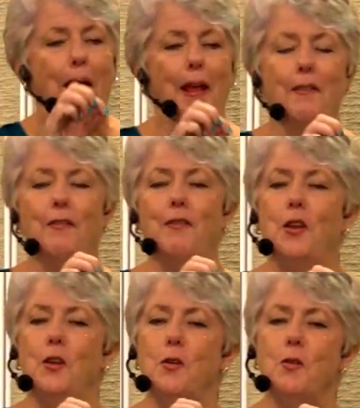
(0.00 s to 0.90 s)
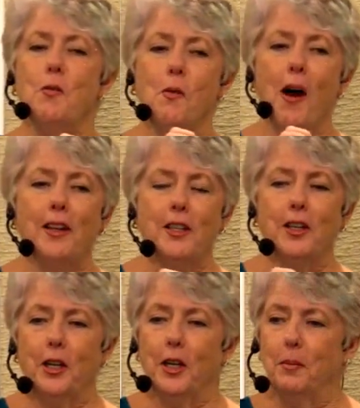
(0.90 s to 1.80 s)
If you want to
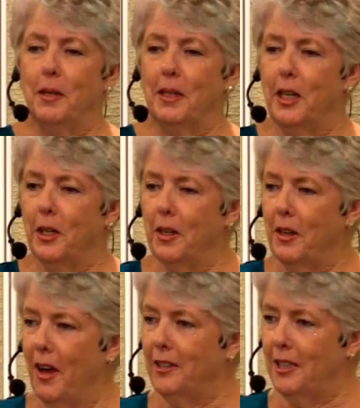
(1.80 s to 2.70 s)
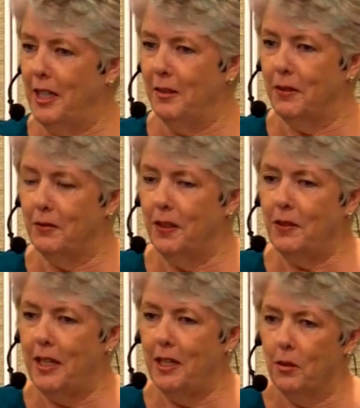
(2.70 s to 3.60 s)
curb the curiosity of a
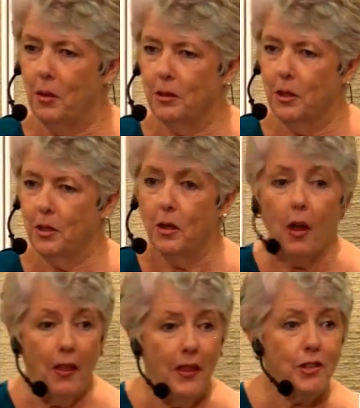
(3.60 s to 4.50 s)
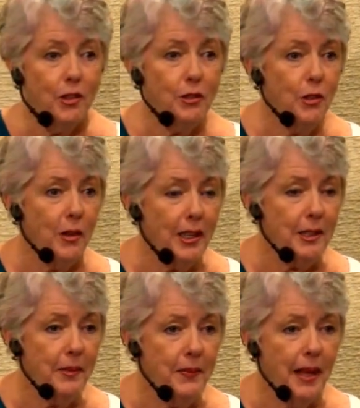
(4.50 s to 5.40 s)
15-year-old girl, this will do it.
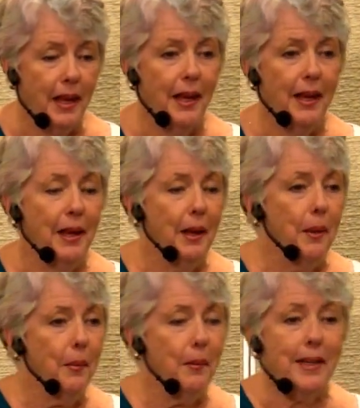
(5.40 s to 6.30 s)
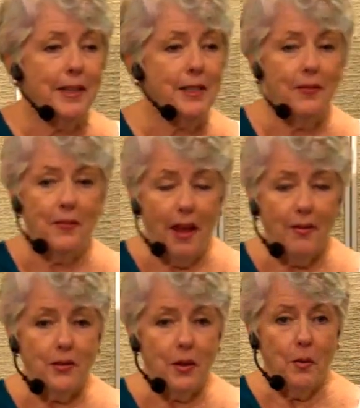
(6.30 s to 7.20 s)
Because
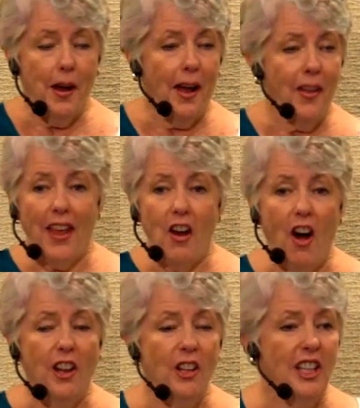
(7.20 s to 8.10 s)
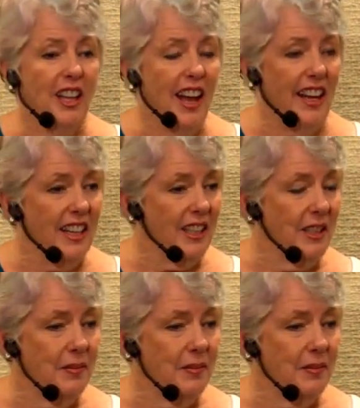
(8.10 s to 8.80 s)
after a while, they all look alike.